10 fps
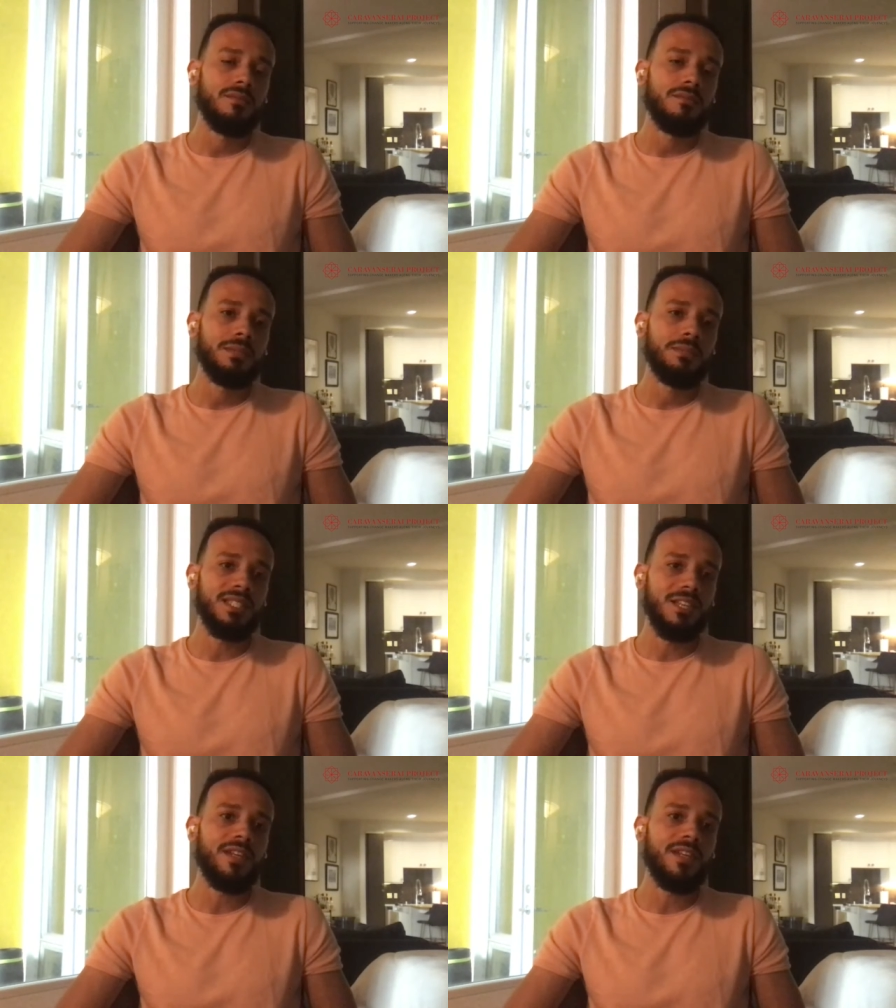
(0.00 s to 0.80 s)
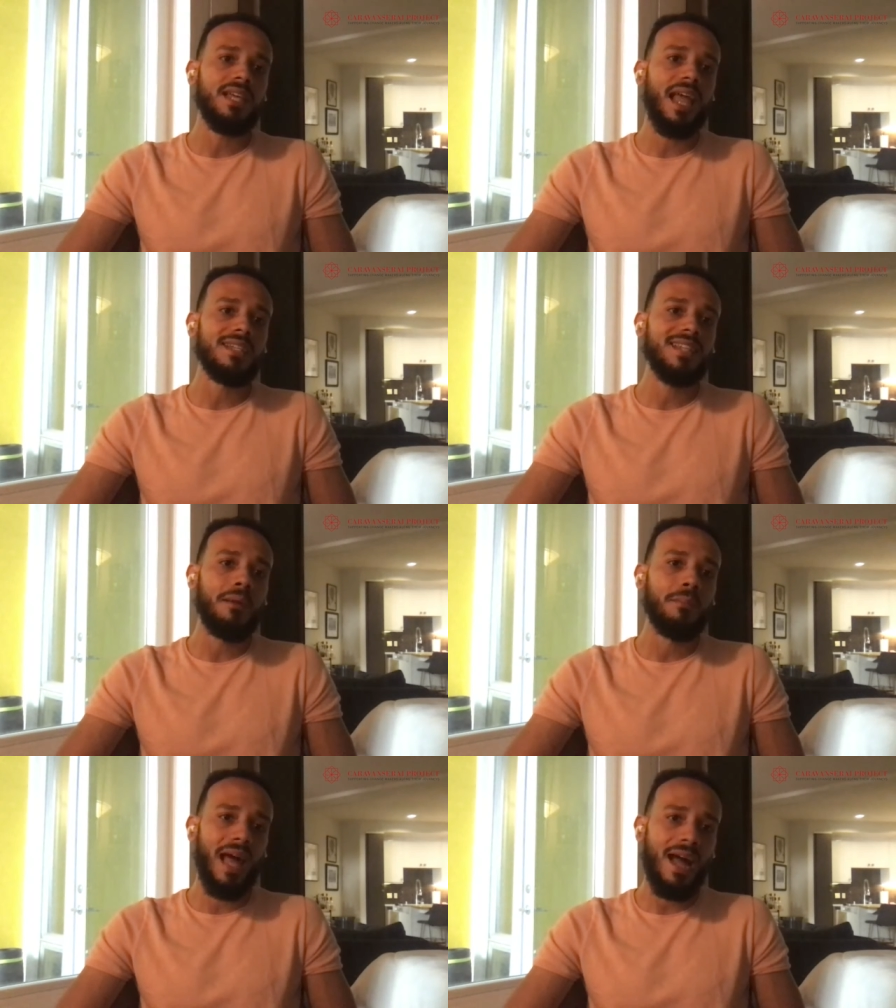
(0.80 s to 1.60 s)
specifically
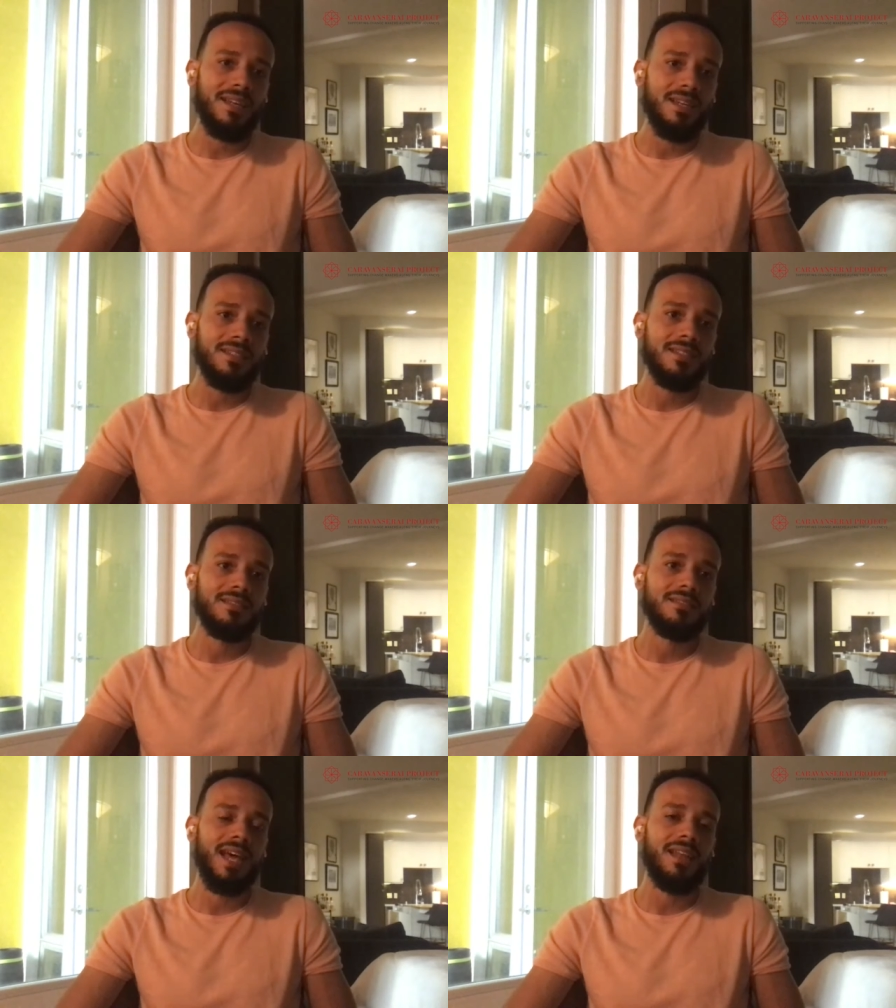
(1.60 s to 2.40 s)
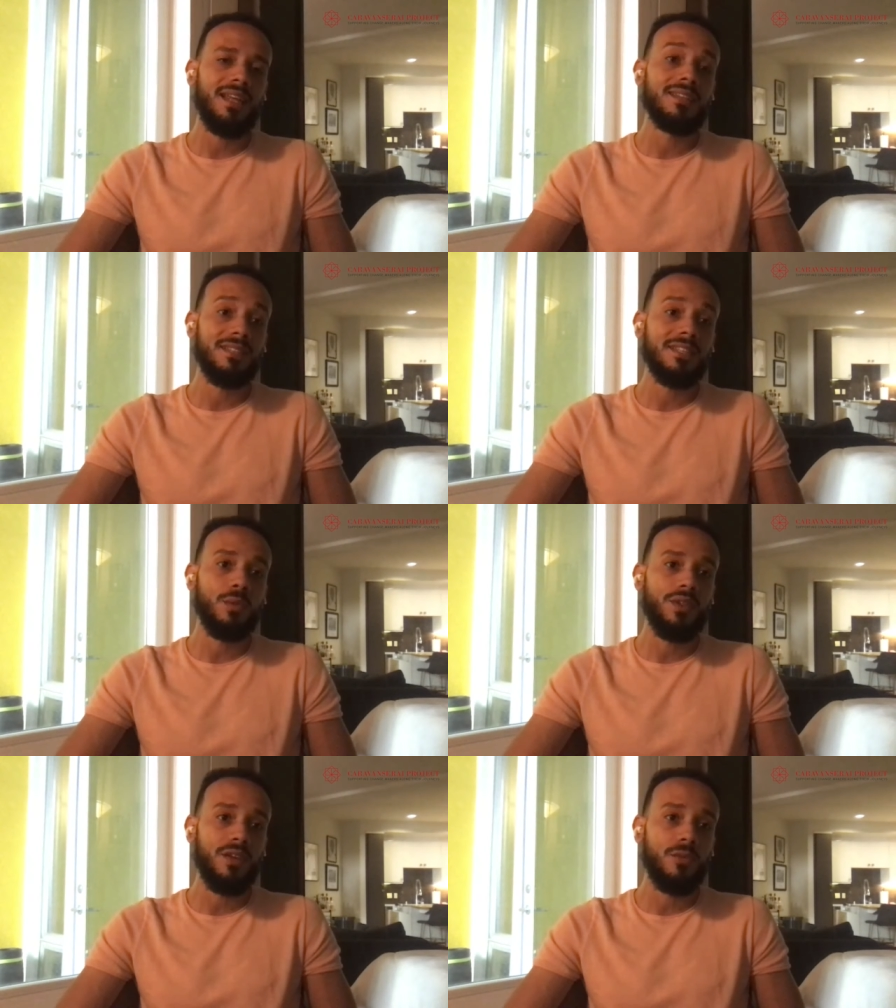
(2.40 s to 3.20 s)
anti-Blackness that exists
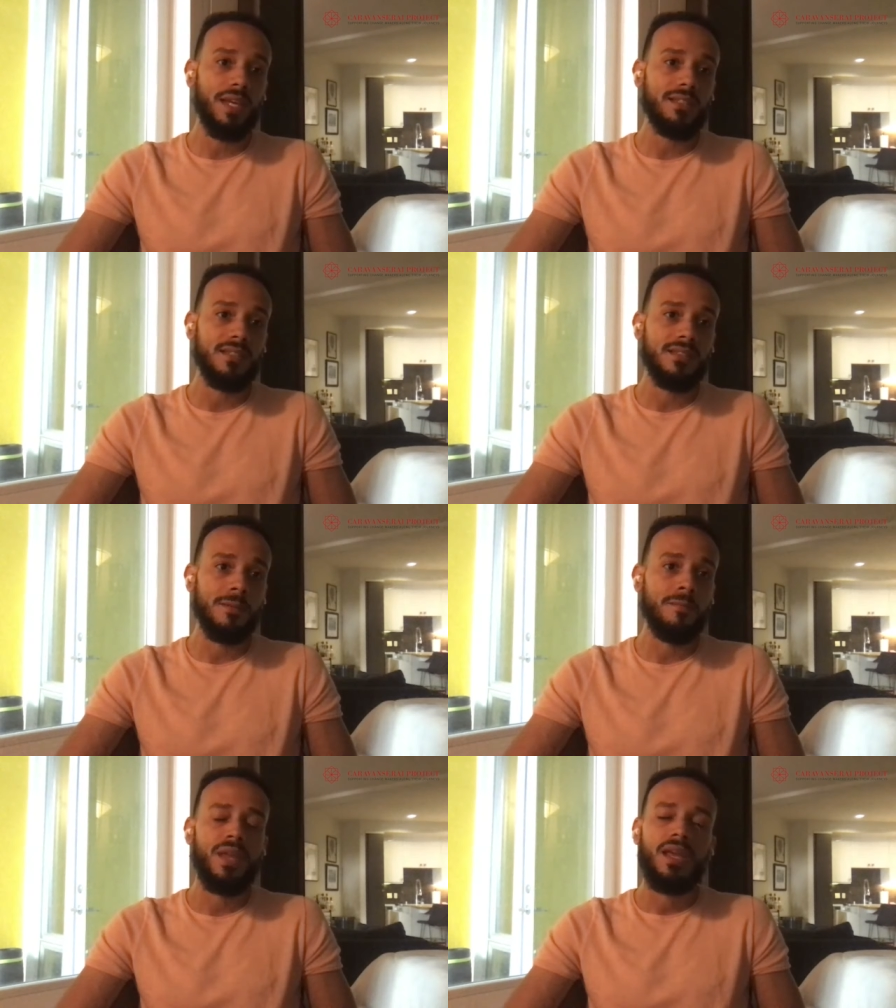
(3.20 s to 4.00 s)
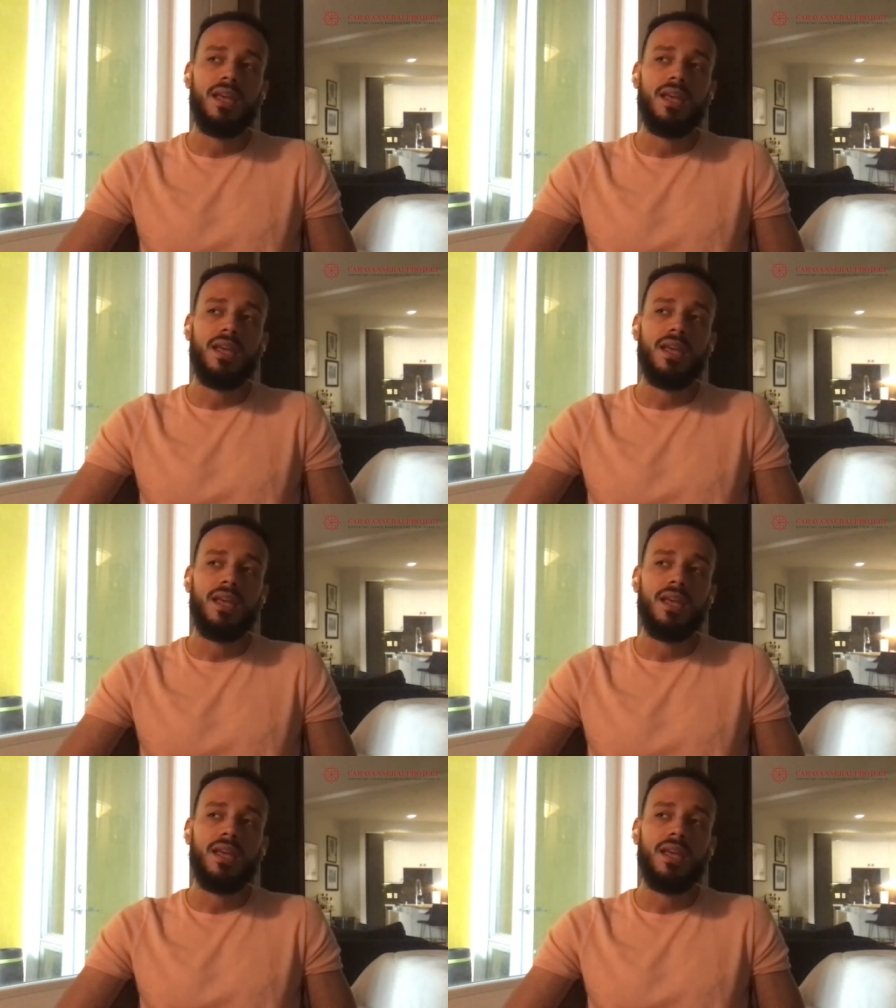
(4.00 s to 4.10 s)
within racism